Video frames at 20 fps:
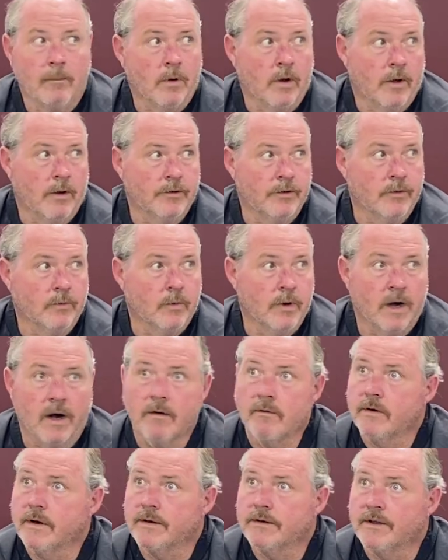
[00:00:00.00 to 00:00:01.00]
I'm going to do
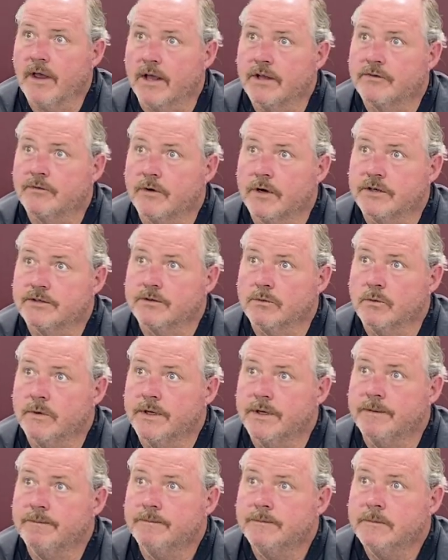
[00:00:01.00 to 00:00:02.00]
whatever it takes for us to
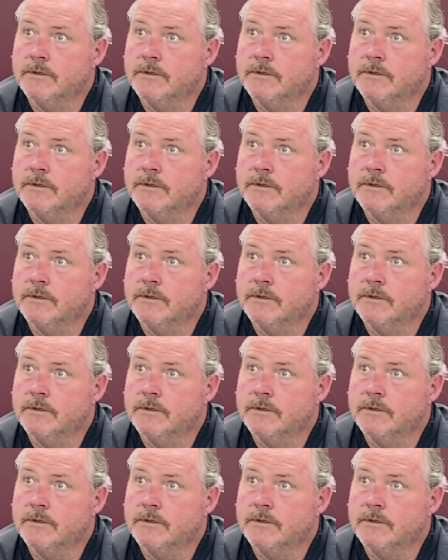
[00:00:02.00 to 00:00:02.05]
win.